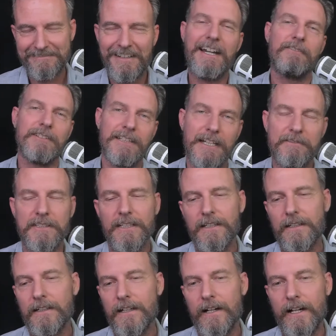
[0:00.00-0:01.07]
I have a life.
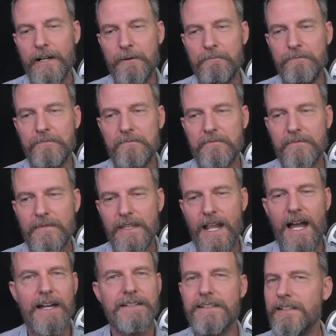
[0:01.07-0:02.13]

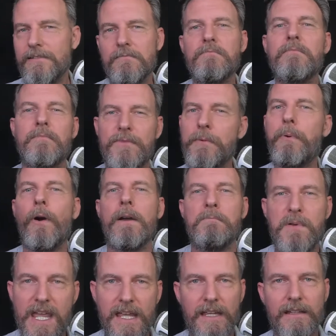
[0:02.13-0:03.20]
The point
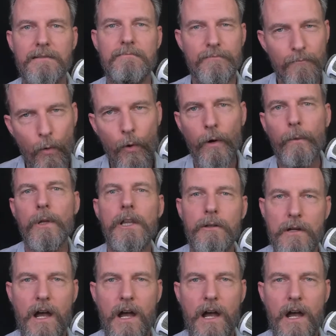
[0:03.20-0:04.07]
being, more Willow